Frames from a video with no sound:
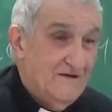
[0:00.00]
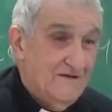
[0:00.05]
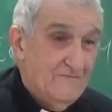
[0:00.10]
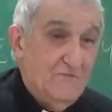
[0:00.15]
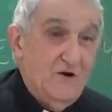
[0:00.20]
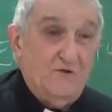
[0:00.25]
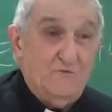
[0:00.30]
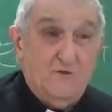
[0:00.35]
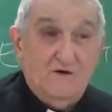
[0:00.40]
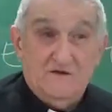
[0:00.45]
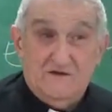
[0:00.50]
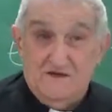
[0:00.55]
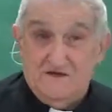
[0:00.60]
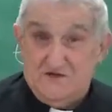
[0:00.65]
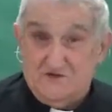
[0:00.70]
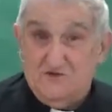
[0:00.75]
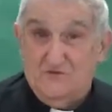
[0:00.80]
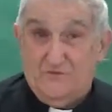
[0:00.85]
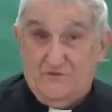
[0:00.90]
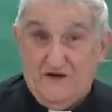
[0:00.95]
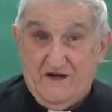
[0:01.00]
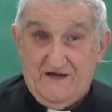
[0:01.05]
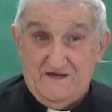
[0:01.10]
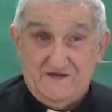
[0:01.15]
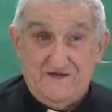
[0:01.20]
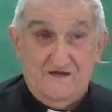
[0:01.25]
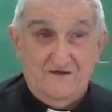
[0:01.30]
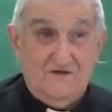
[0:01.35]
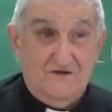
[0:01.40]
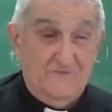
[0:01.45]
But what is
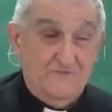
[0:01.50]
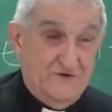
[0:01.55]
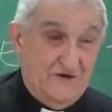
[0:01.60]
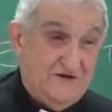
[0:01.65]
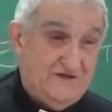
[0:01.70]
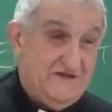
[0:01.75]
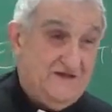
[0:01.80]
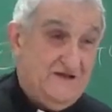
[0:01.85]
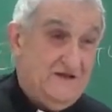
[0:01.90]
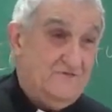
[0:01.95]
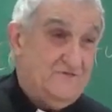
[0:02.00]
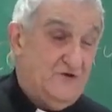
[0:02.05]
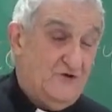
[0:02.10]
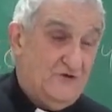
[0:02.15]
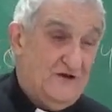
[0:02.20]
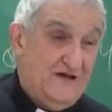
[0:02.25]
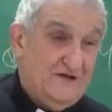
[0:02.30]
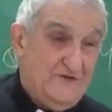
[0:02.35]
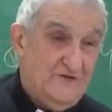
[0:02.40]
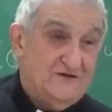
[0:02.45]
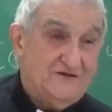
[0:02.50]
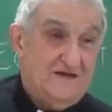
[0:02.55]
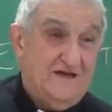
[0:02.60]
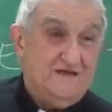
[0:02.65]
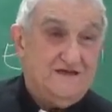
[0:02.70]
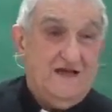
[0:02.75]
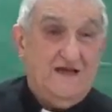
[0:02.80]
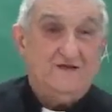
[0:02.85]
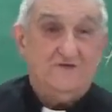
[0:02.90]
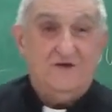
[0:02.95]
surprising, the President of the United States
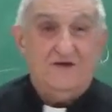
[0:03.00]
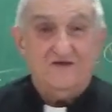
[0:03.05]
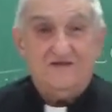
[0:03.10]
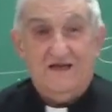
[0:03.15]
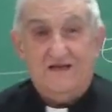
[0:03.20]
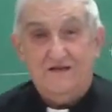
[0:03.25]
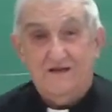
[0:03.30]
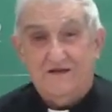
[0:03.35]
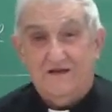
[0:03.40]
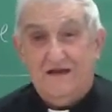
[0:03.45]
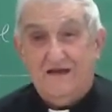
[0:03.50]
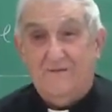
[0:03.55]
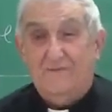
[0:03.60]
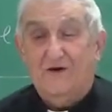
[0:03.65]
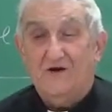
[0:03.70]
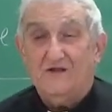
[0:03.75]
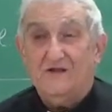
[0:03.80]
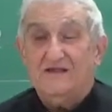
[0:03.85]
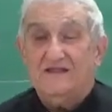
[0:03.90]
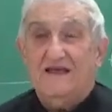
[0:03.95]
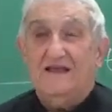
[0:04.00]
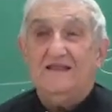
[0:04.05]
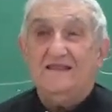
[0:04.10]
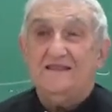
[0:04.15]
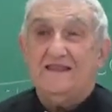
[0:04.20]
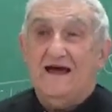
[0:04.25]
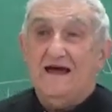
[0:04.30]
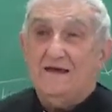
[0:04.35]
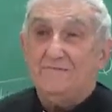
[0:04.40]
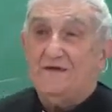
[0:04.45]
has a salary about 10
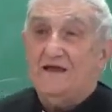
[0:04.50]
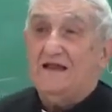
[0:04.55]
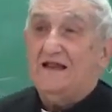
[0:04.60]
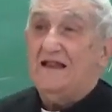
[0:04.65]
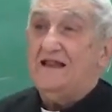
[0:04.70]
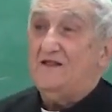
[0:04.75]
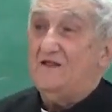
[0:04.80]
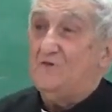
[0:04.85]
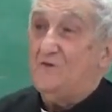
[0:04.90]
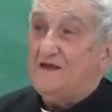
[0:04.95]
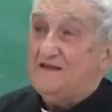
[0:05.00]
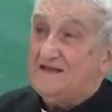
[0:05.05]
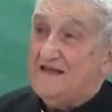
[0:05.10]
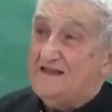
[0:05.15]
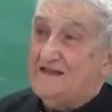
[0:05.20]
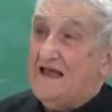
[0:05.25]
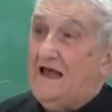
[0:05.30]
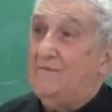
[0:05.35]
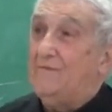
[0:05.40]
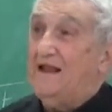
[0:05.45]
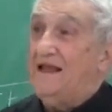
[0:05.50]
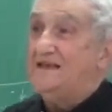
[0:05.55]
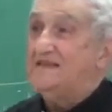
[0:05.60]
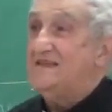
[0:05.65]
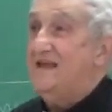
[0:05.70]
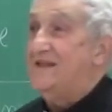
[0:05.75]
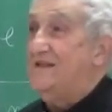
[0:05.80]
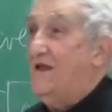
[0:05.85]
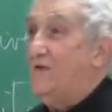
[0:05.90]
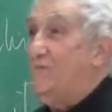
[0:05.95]
times and 20 times less
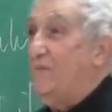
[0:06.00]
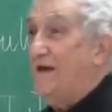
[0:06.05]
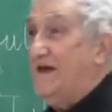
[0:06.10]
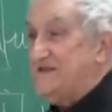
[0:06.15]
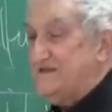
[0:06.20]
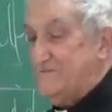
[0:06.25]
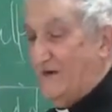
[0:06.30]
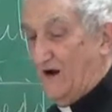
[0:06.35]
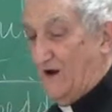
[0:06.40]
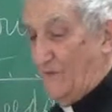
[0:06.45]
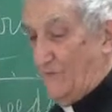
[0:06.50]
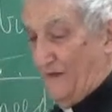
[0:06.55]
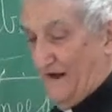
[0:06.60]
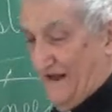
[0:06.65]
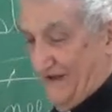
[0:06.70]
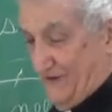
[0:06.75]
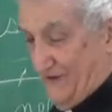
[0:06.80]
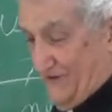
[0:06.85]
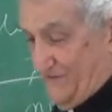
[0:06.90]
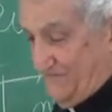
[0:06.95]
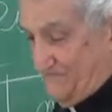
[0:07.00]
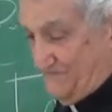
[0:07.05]
than a baseball player.